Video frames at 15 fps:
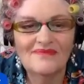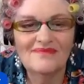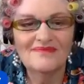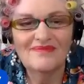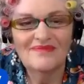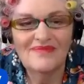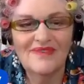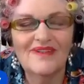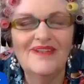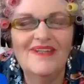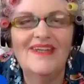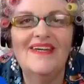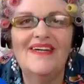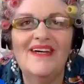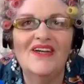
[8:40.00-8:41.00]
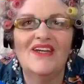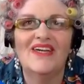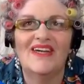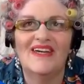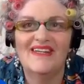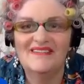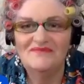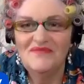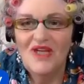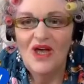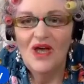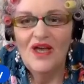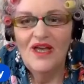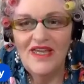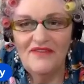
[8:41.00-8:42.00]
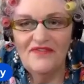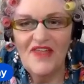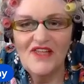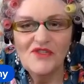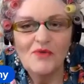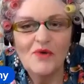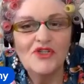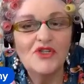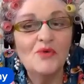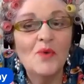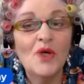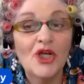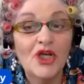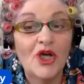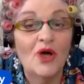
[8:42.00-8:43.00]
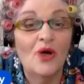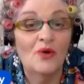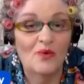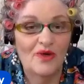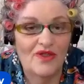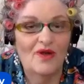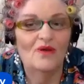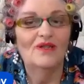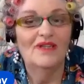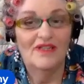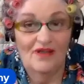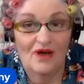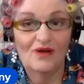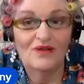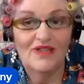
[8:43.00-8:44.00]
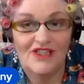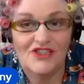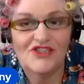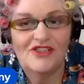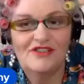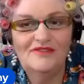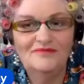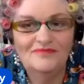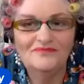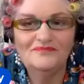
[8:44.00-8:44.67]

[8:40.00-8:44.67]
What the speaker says: Yeah, okay. If that's what you want to go with, I'll let you.